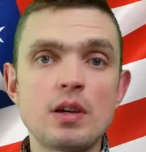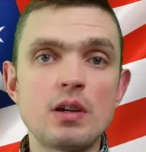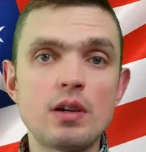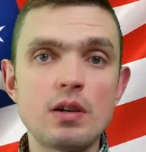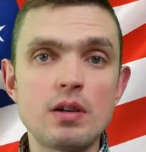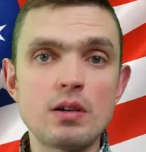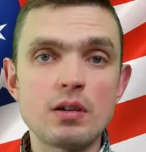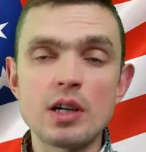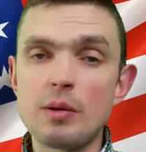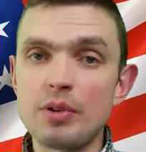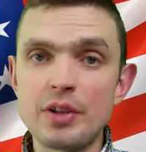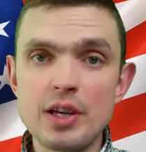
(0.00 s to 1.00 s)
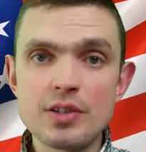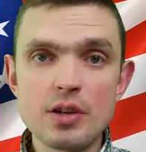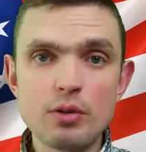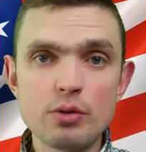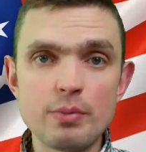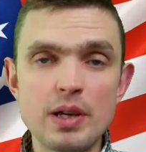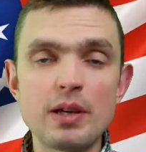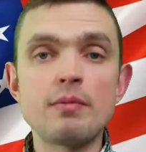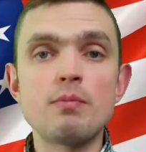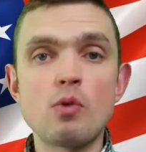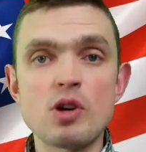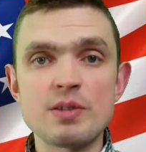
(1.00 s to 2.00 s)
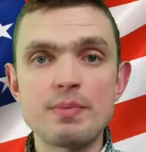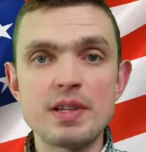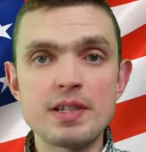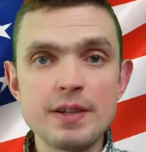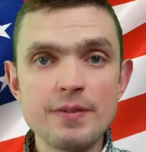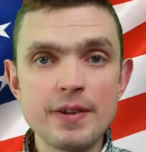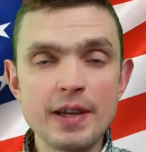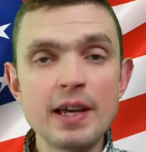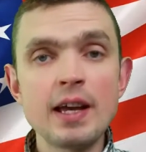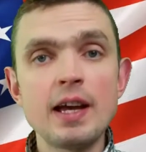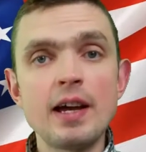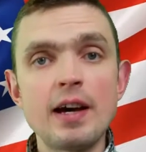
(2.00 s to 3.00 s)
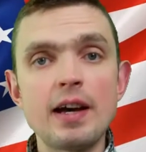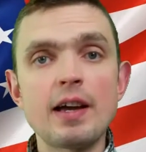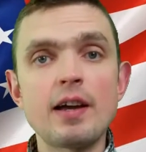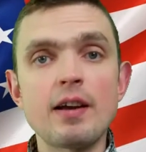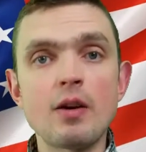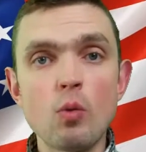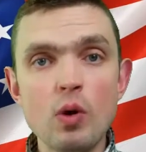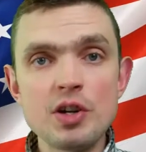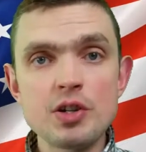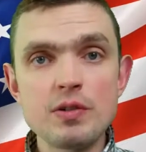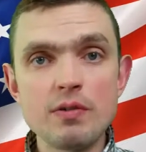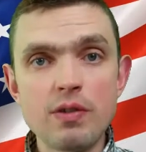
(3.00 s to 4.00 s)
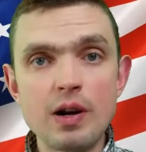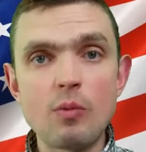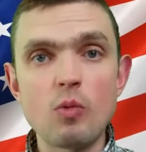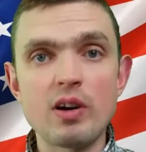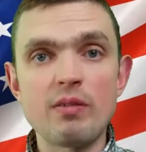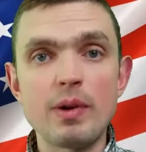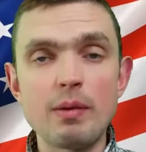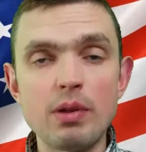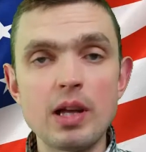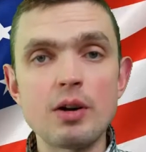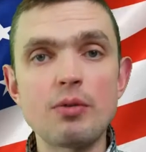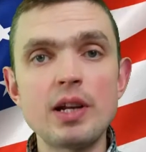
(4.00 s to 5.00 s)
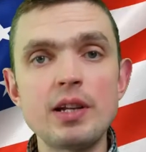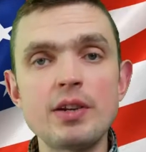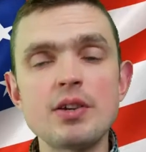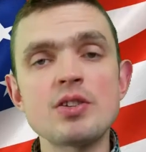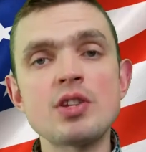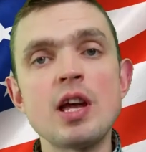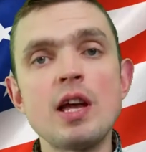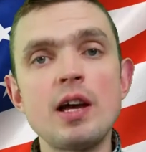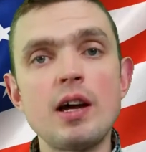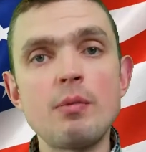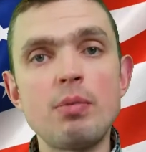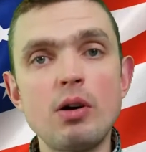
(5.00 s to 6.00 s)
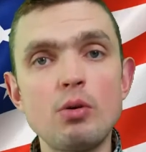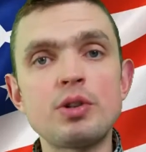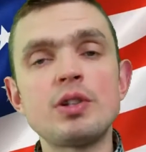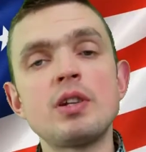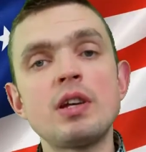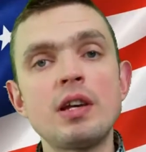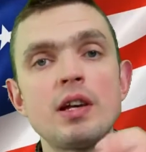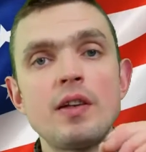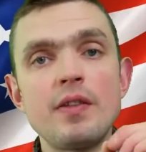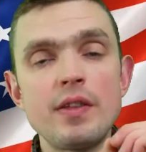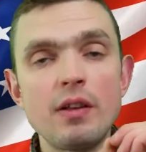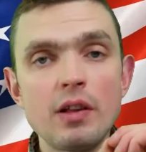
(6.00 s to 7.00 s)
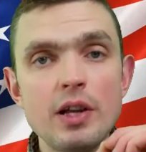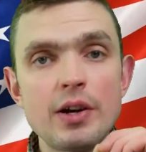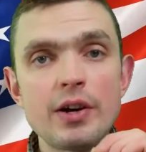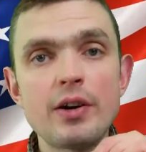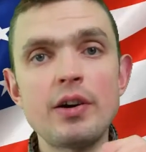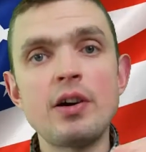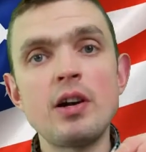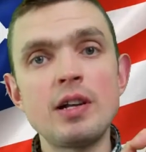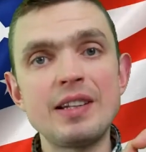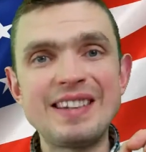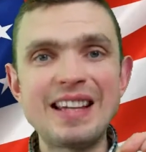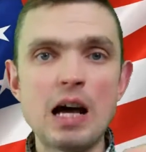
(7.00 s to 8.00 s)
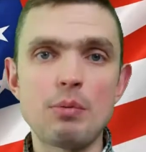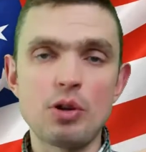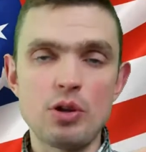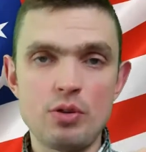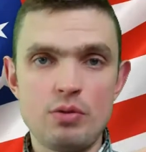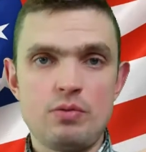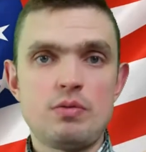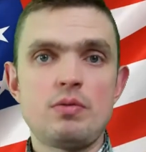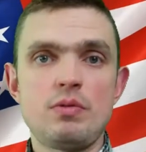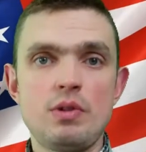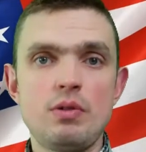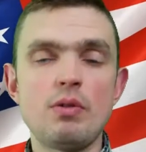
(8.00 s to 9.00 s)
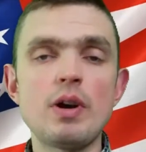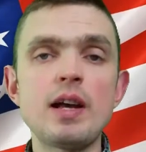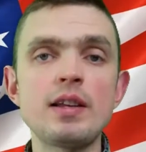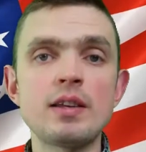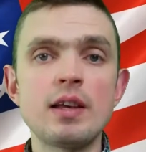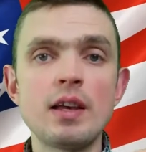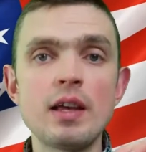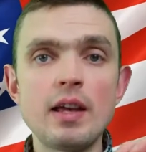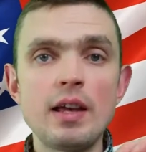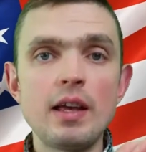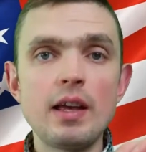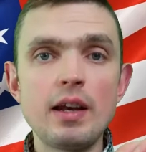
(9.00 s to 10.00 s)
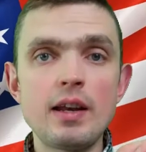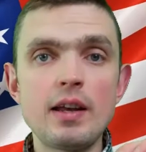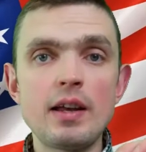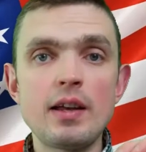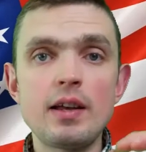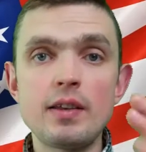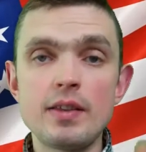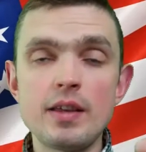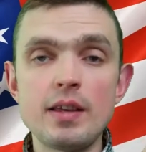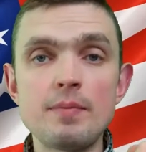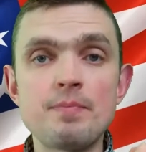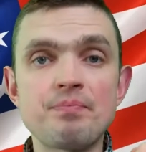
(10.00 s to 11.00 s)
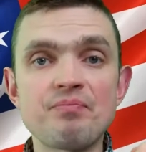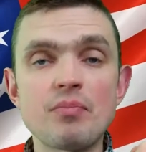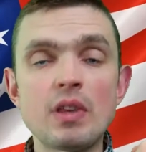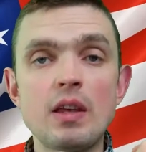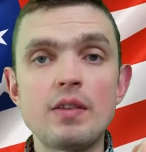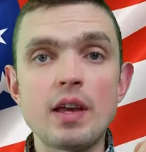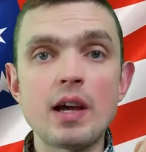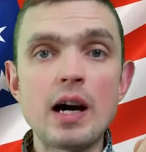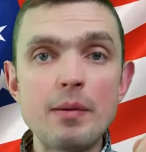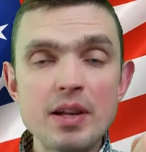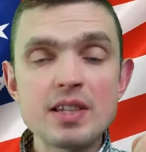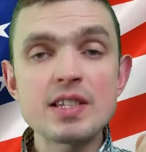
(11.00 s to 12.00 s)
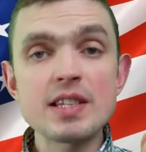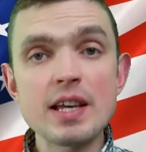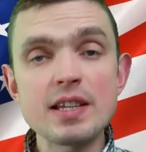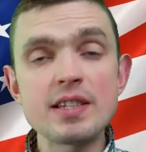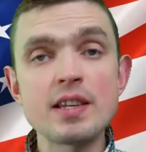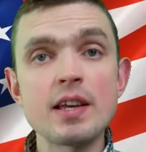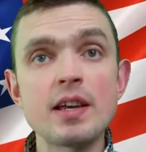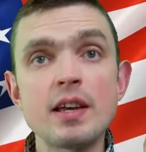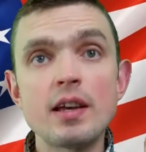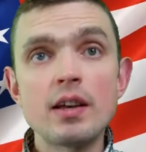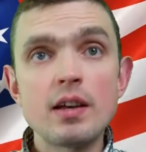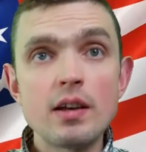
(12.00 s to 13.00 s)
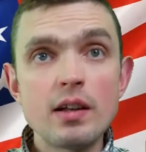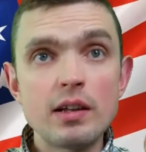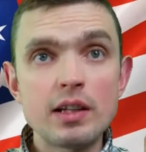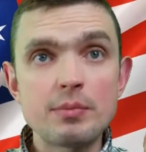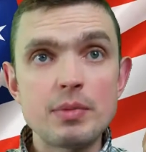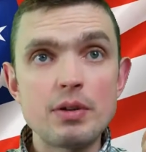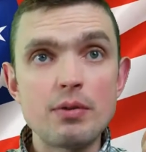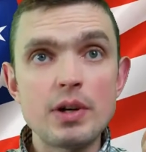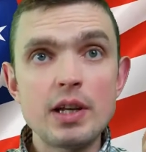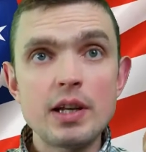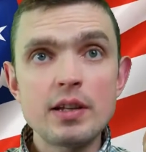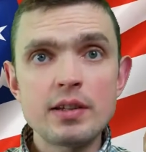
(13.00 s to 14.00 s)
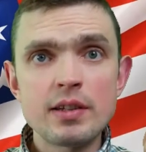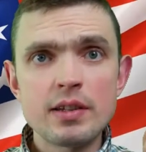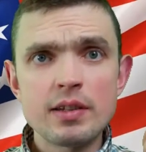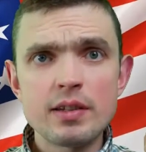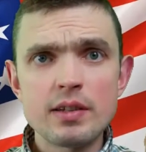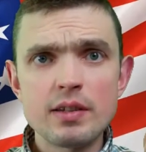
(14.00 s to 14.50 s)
uh, a couple days ago to be more specific, I got a question from one of my blog readers about the letter W, right? And uh, the, the comment says, let me read it.